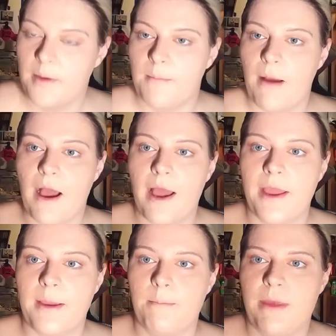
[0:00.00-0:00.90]

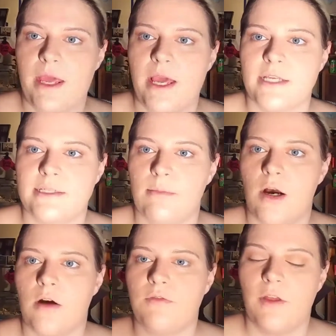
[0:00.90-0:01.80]
my BS
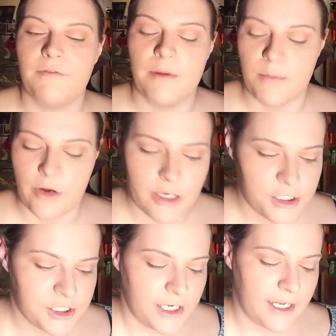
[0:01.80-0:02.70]
Small fluffy
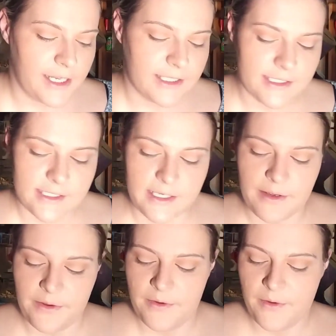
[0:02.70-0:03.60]
brush. Let
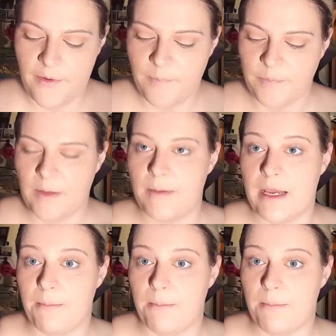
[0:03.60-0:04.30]
me